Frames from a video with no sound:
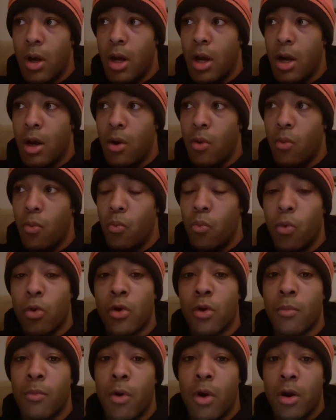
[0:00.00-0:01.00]

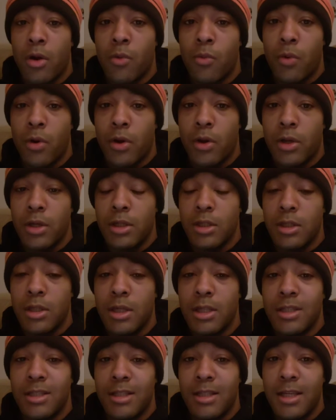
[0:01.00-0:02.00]
watermark where
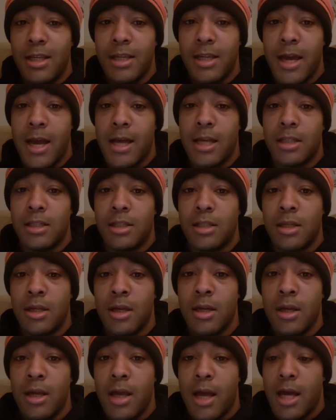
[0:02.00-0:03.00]
his knee has
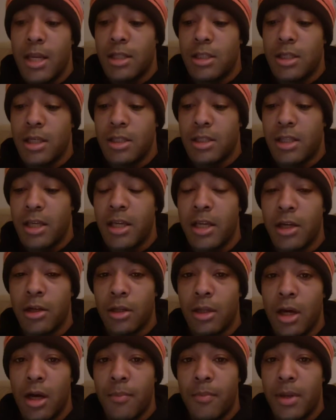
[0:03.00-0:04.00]
had a chance to
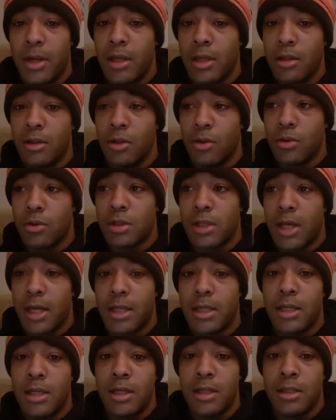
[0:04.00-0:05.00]
heal up. And he looks like
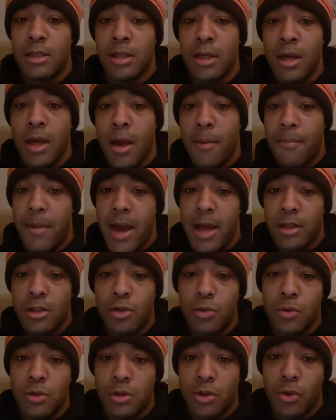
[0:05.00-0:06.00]
he's back
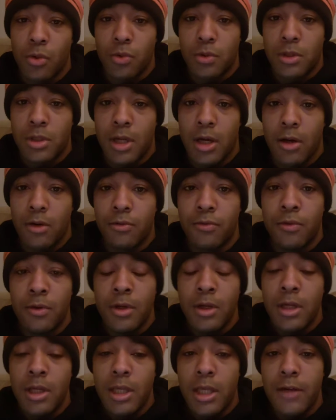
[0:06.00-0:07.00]
to his old self.
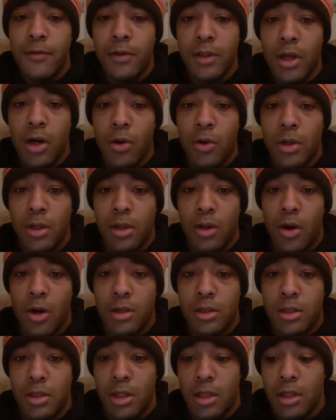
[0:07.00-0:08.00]
Even though he
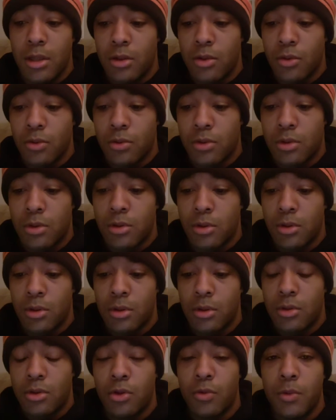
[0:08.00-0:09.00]
lost to the Eagles
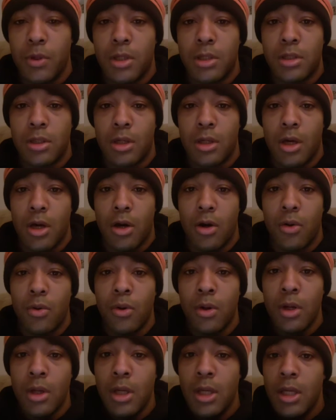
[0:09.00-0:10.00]
2 weeks ago,
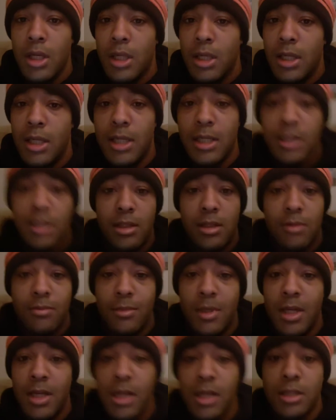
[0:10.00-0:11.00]
he
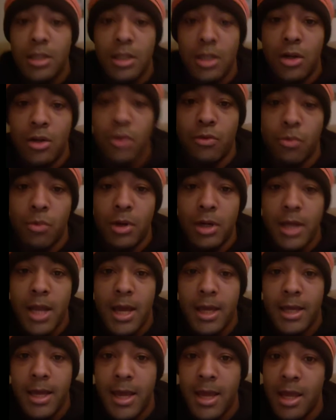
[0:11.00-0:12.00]
easily could have won
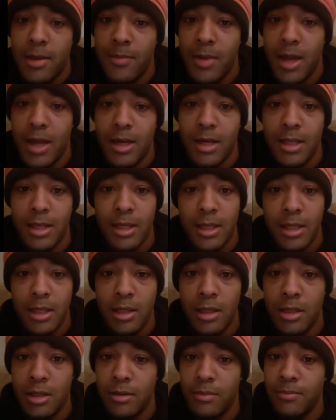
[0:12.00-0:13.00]
that game, and
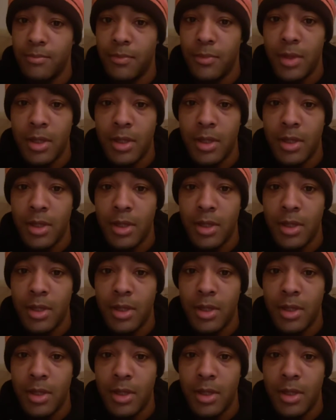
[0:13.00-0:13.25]
he